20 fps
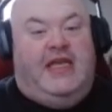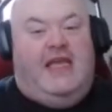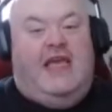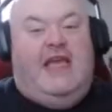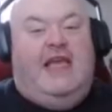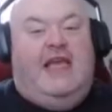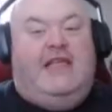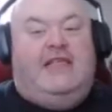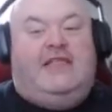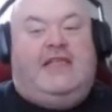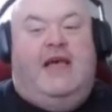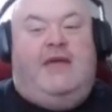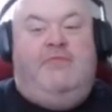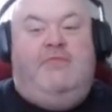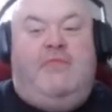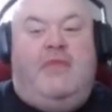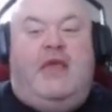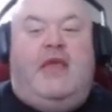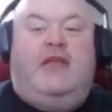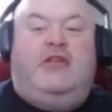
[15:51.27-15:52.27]
is a
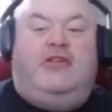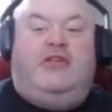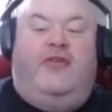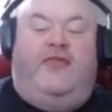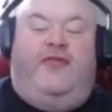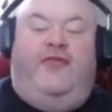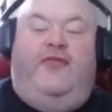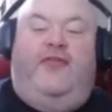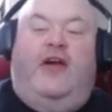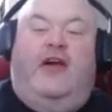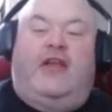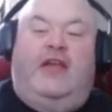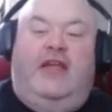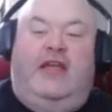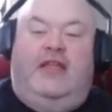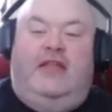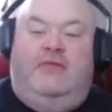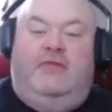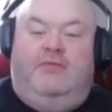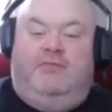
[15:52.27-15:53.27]
major
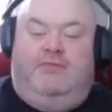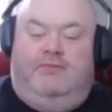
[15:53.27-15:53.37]
fucking